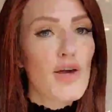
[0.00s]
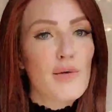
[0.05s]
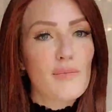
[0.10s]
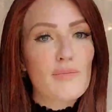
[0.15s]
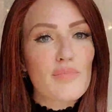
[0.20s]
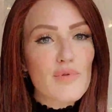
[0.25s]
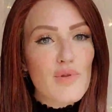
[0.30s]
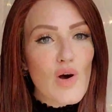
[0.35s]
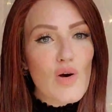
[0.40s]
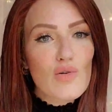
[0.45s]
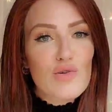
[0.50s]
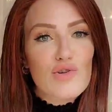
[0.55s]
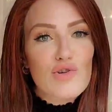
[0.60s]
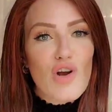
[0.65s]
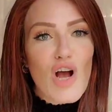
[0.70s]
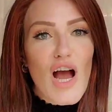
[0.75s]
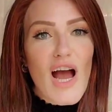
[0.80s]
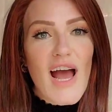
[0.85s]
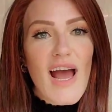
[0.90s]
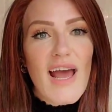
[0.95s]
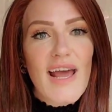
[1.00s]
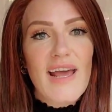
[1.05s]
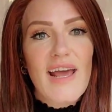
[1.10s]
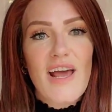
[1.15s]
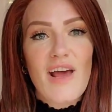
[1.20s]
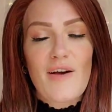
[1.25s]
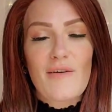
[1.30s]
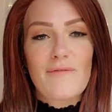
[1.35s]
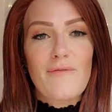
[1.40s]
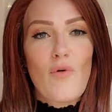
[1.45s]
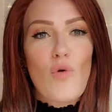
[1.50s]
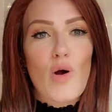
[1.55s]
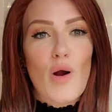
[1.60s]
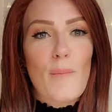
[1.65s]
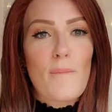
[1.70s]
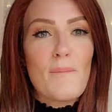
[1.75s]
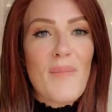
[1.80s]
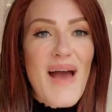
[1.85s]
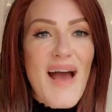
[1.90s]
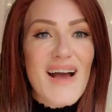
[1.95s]
can blow dry for
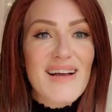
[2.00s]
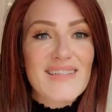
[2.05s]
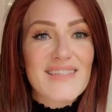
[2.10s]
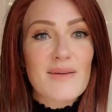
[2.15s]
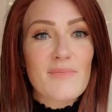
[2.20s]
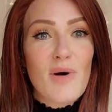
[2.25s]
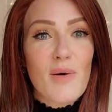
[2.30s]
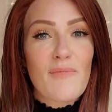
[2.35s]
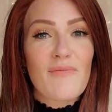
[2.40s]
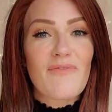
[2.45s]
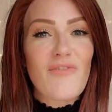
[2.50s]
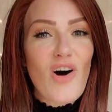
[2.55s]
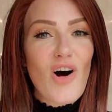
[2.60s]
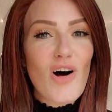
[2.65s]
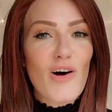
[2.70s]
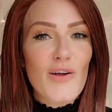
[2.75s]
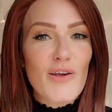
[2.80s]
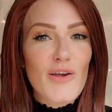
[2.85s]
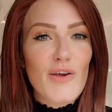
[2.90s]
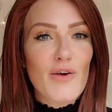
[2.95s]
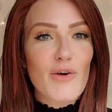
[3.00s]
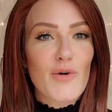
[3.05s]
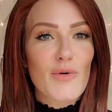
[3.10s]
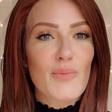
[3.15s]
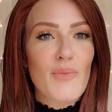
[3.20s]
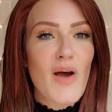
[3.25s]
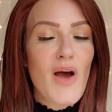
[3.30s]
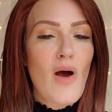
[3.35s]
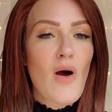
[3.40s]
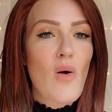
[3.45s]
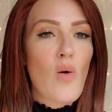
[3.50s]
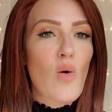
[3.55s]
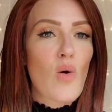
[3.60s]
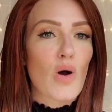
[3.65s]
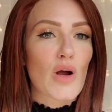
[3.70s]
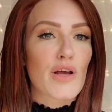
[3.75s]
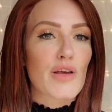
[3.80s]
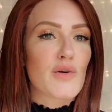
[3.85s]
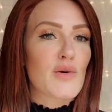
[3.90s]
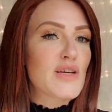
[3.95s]
maximum volume
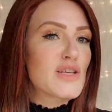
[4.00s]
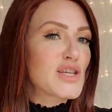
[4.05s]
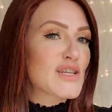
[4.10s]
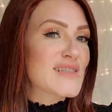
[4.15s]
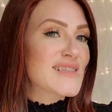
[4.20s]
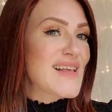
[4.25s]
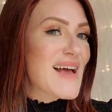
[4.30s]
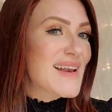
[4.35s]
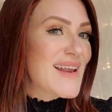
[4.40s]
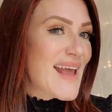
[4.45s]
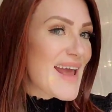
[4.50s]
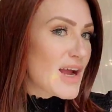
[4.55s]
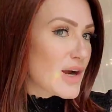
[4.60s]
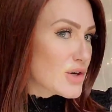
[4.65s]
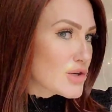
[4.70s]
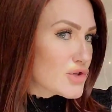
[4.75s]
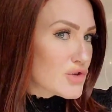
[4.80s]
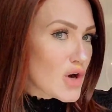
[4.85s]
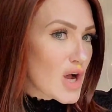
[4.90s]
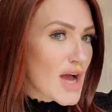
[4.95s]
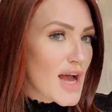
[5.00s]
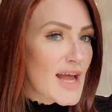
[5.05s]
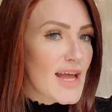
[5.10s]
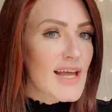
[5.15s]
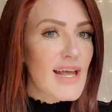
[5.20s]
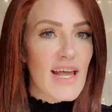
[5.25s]
or you can just let air dry